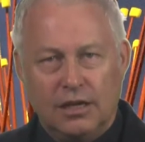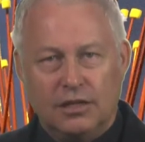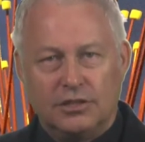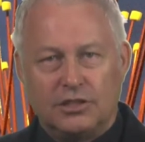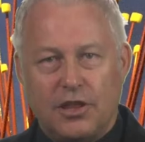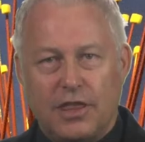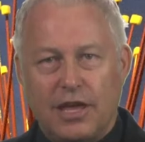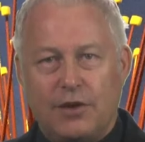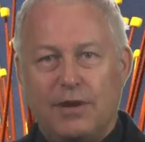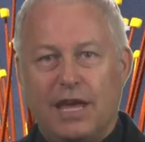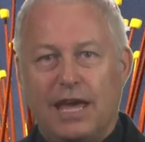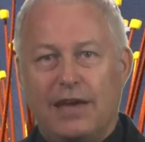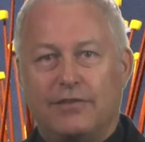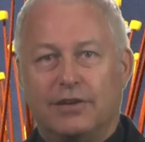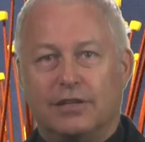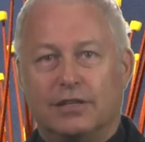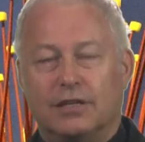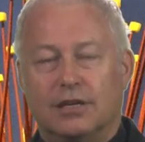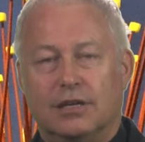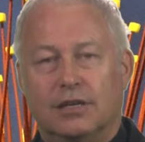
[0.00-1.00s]
So there we have
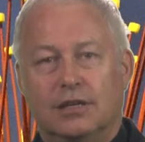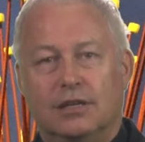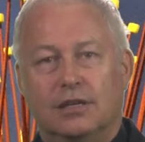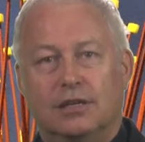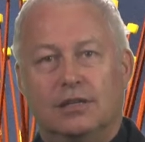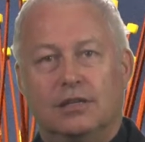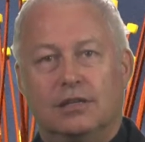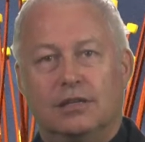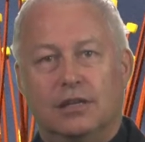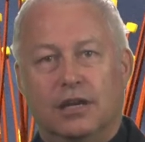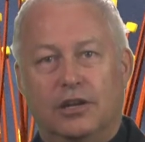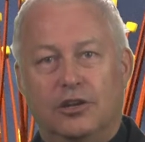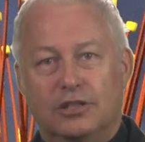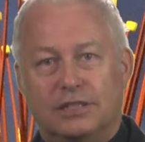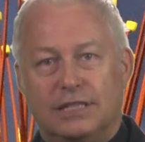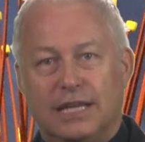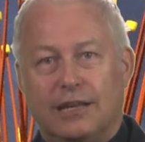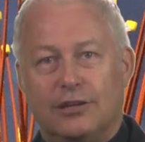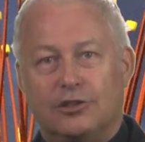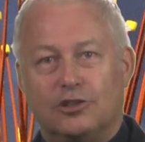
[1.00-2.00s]
it, a New
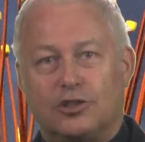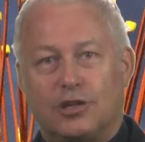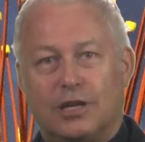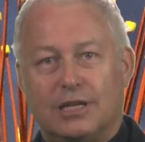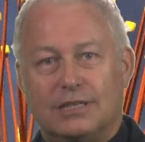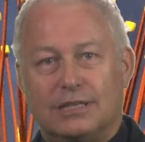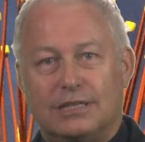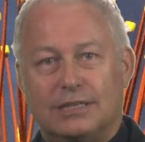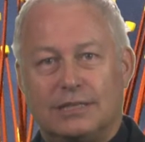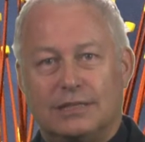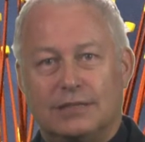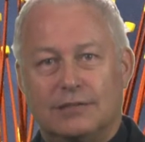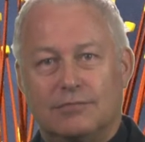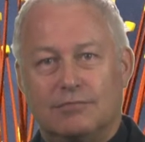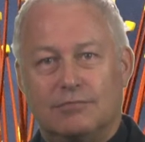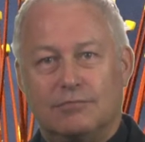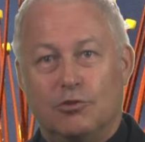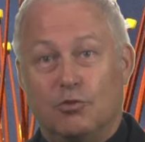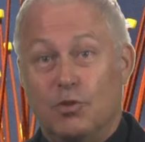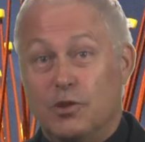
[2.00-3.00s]
Zealand trust
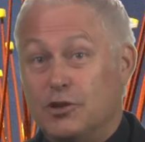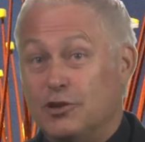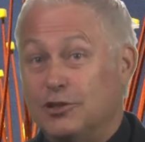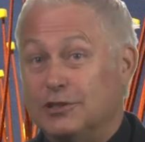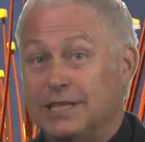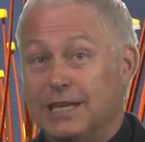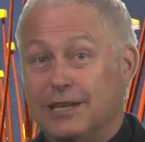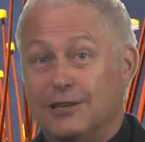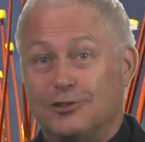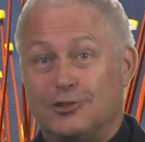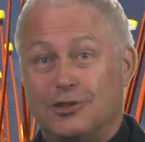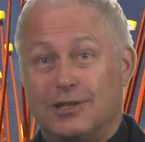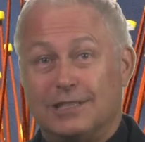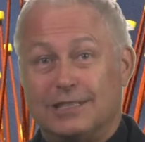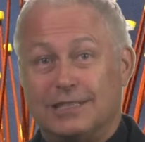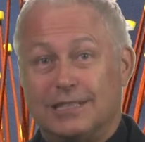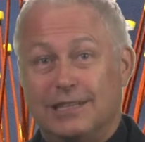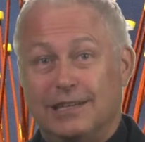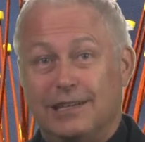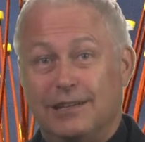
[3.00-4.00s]
with a New Zealand
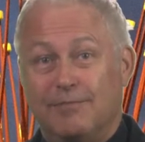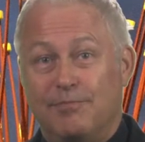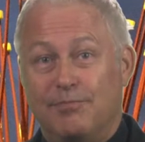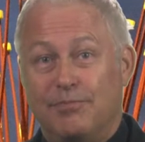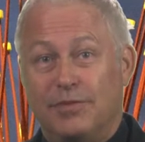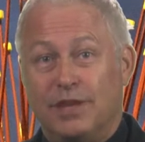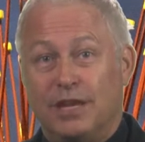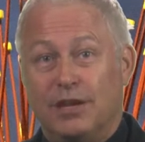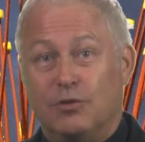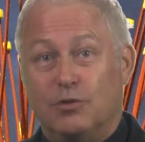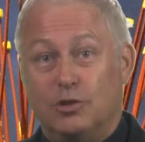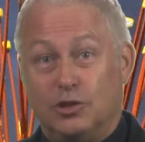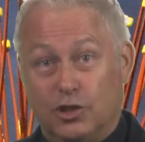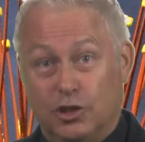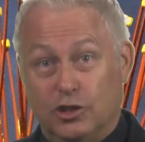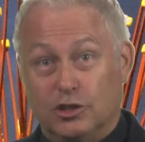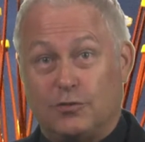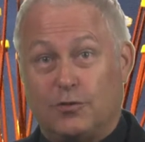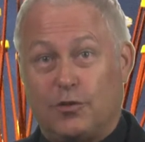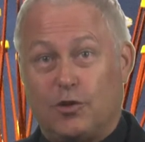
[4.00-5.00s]
trustee, which
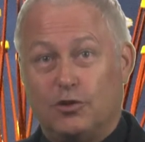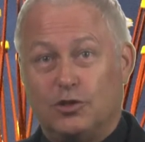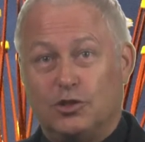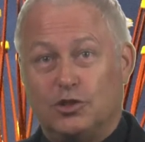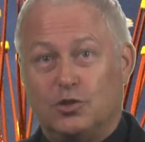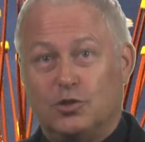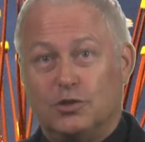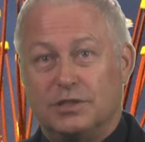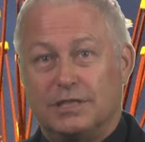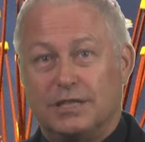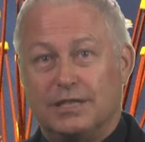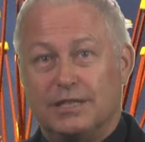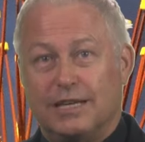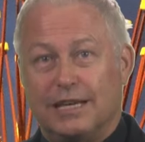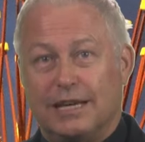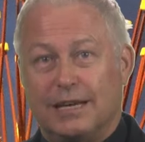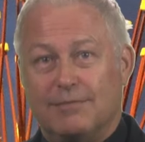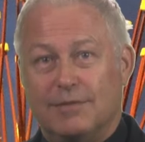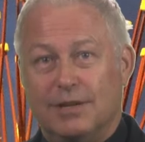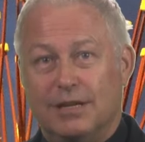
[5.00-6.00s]
earns foreign-sourced
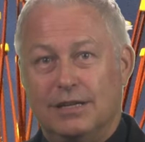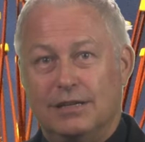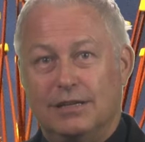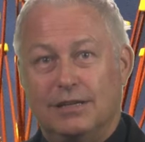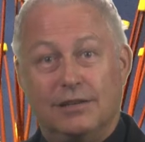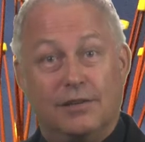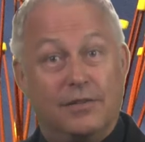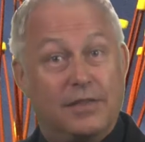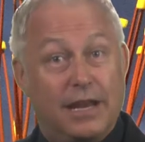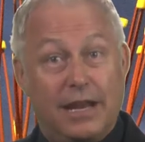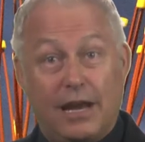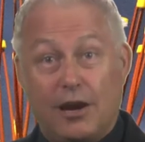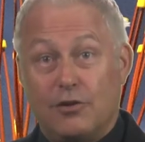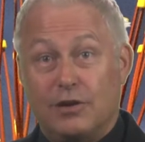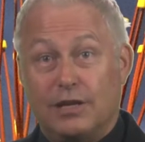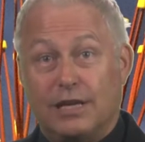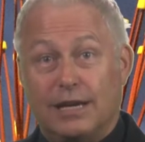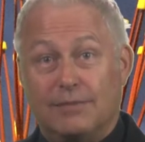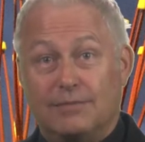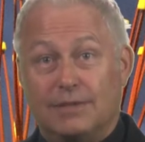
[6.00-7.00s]
income that our
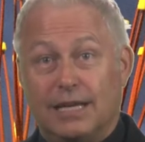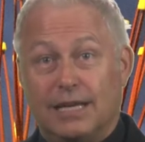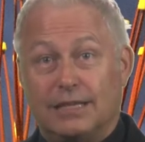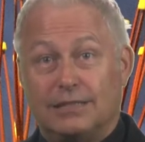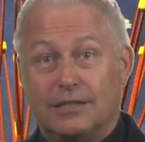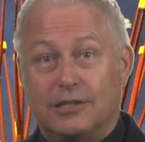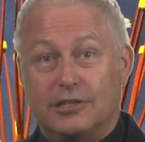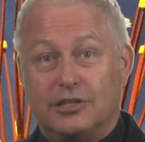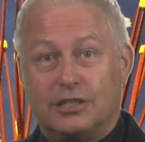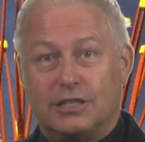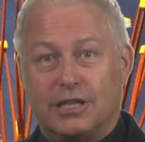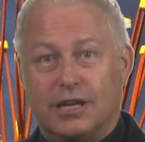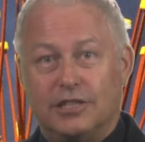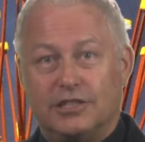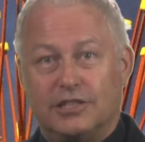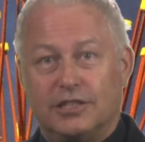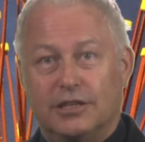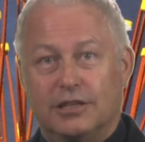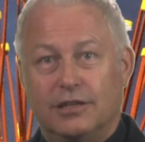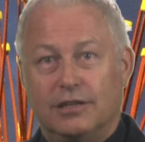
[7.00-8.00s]
income tax
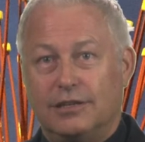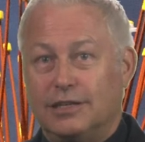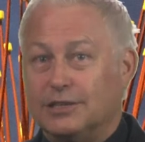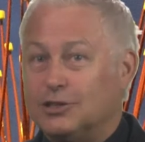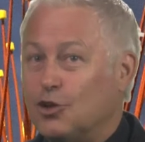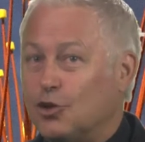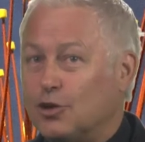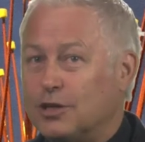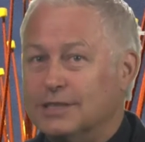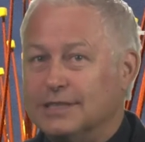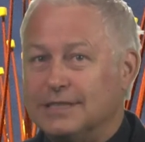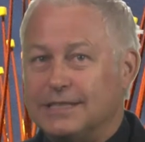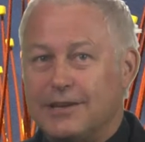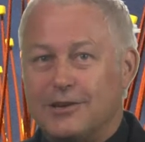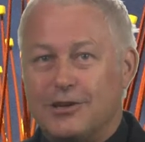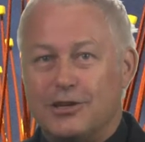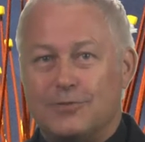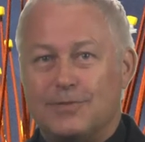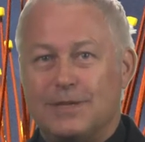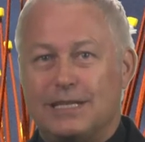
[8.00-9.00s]
legislation does not
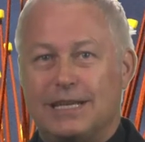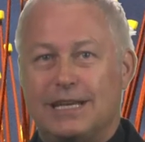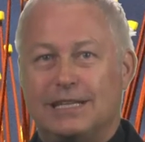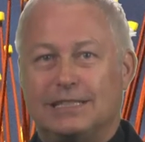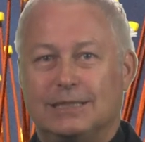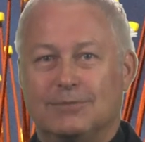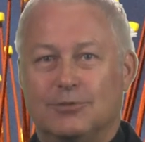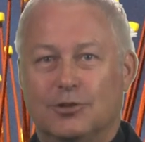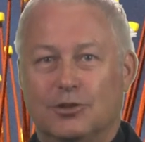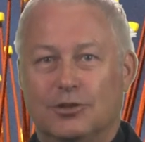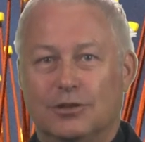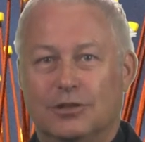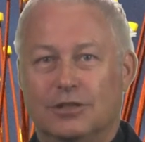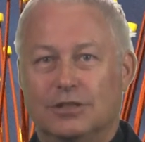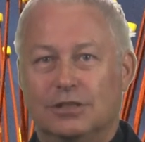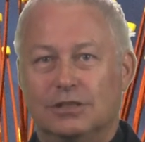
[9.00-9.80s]
consider to be taxable.